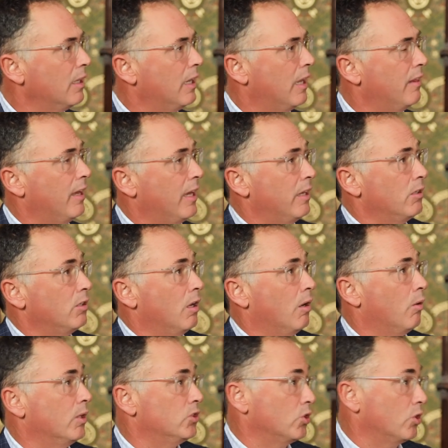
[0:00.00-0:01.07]
And then, you
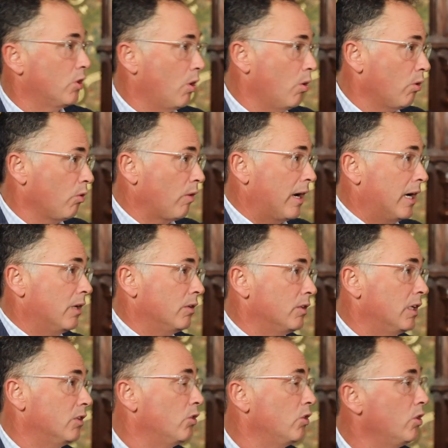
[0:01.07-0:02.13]
know, as you go around
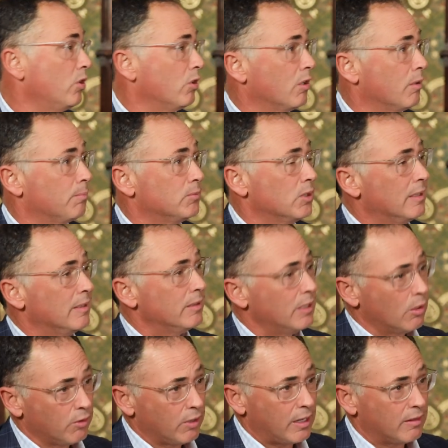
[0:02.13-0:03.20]
into Europe, you
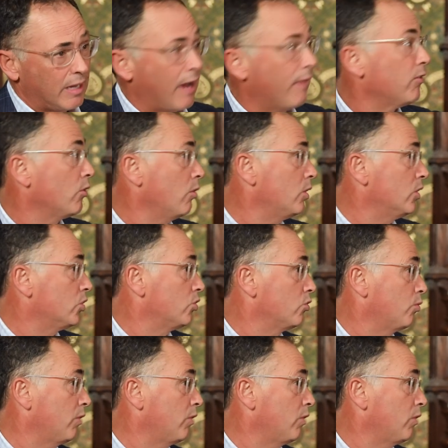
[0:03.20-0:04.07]
know, they, they have their own issues